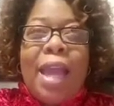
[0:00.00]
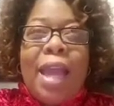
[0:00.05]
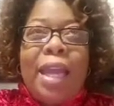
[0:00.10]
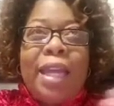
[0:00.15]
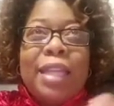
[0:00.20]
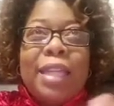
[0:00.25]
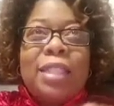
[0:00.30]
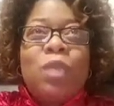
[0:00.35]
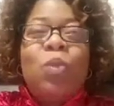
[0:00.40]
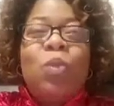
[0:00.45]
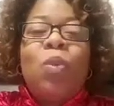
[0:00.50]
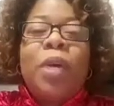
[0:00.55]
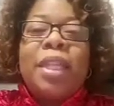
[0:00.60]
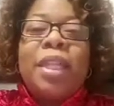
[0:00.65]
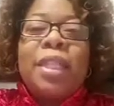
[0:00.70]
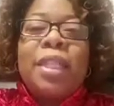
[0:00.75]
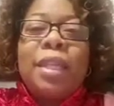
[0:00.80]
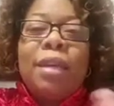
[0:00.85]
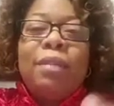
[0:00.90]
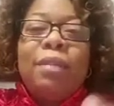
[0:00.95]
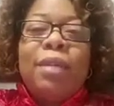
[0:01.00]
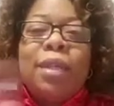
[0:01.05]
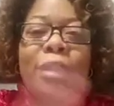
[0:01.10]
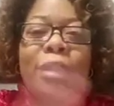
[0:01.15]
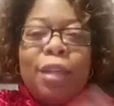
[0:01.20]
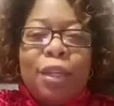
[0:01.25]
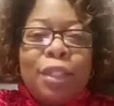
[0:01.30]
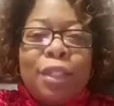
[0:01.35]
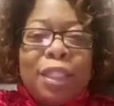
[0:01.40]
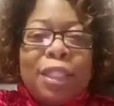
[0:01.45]
it's one thing when the
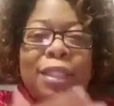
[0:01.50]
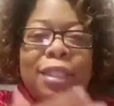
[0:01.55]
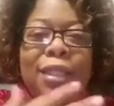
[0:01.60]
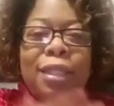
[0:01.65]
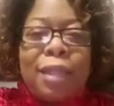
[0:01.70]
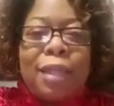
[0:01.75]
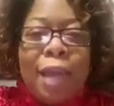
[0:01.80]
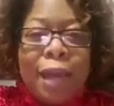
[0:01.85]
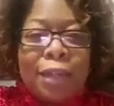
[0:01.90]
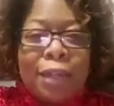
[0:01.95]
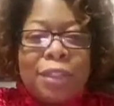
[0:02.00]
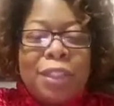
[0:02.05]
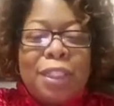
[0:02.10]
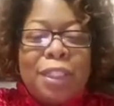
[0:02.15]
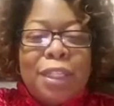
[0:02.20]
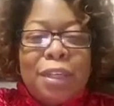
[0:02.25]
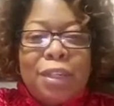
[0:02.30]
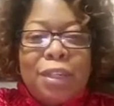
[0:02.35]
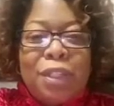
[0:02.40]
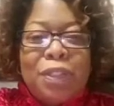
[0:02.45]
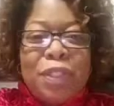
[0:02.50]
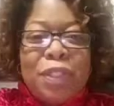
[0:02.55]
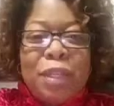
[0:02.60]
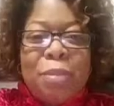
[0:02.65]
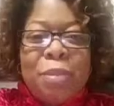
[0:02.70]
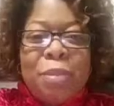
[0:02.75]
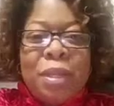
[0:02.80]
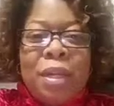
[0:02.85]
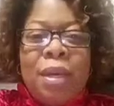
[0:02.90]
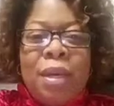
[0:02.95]
nurses and the doctors tell you
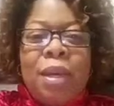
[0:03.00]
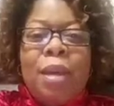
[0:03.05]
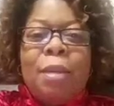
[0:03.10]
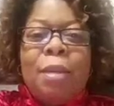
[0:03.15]
something,